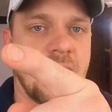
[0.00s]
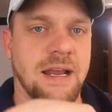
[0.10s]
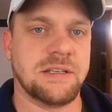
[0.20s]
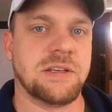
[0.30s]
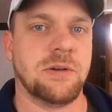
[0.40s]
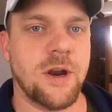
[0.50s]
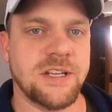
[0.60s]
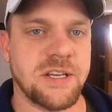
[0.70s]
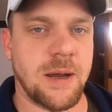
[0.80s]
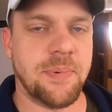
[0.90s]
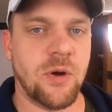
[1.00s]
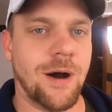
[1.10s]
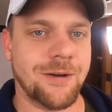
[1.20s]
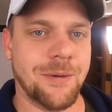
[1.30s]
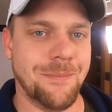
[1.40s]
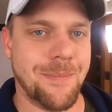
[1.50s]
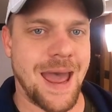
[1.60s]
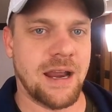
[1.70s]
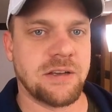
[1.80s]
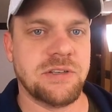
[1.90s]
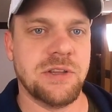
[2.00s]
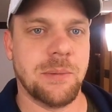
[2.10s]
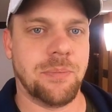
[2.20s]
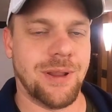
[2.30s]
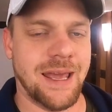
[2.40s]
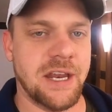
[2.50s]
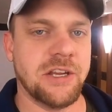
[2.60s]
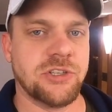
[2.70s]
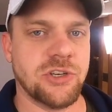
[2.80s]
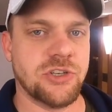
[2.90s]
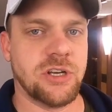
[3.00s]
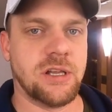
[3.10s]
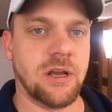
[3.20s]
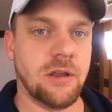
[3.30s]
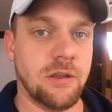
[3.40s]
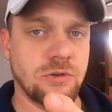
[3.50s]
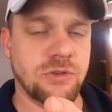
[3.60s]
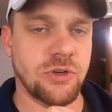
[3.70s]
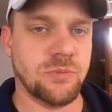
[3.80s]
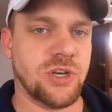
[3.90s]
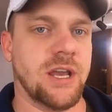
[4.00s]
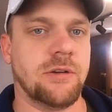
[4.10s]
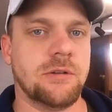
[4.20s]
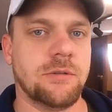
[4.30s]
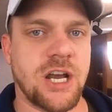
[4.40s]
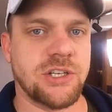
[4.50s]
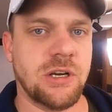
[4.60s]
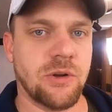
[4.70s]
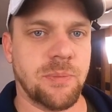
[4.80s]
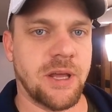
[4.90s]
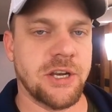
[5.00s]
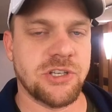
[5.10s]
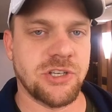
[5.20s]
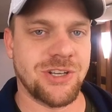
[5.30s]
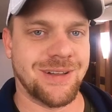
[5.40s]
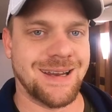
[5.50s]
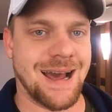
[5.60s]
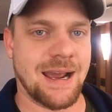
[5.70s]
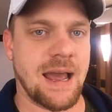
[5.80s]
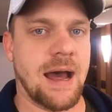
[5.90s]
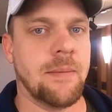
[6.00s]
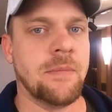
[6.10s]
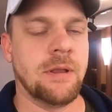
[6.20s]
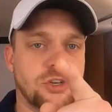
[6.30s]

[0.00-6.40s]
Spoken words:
Guys, what is up? Welcome back to the Planet Chinchilla YouTube channel. Josh here with planetchinchilla.com.